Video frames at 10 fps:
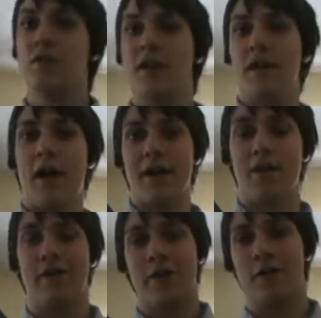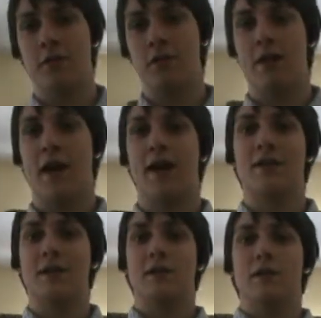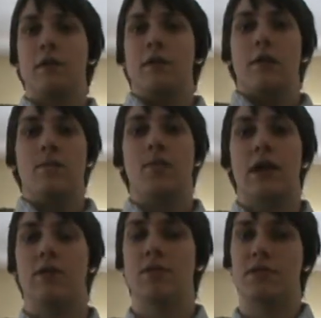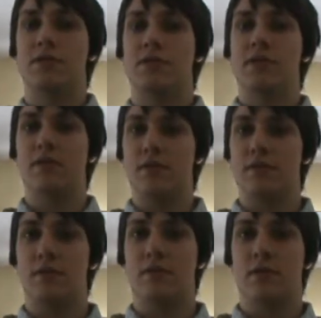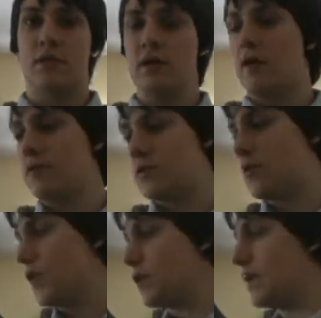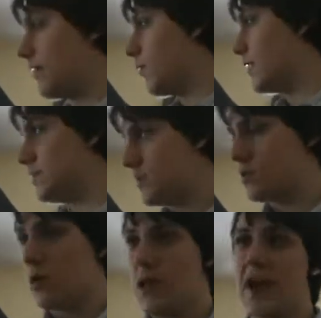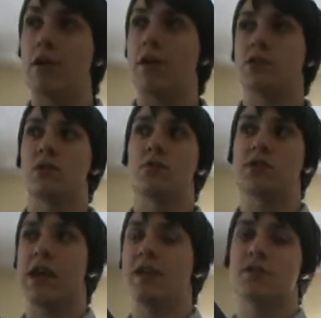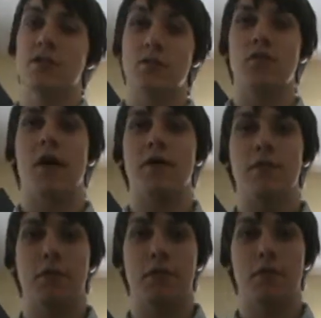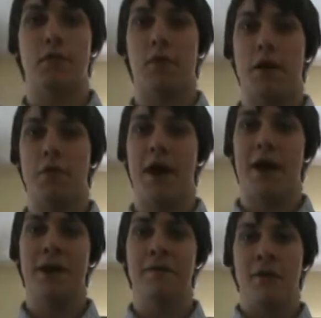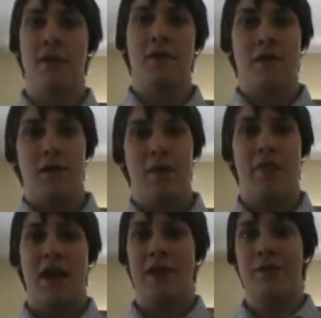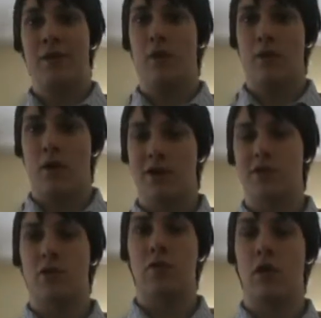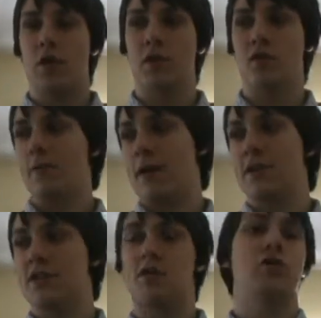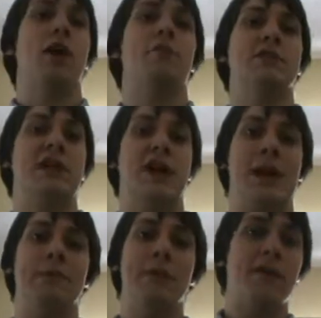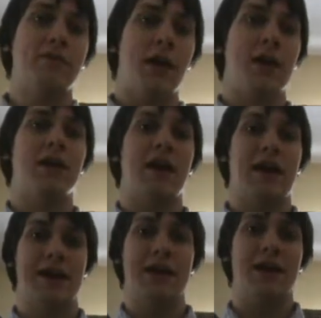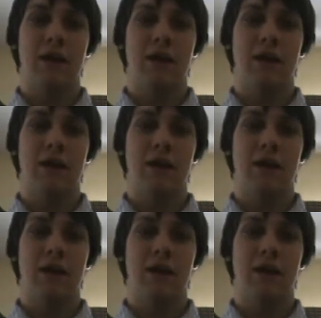it I learned that there was no unique ones, so that question was answered right away. And then also going through my research I was not able to find a